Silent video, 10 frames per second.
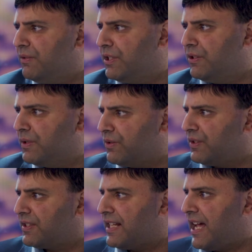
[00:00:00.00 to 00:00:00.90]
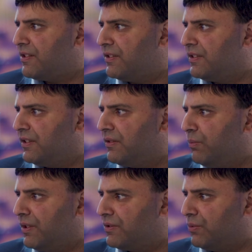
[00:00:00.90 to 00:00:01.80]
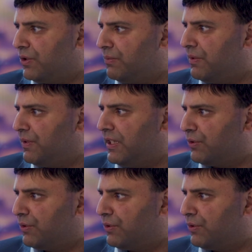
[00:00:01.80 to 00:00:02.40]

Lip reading: whether you went on the standard ones or you were really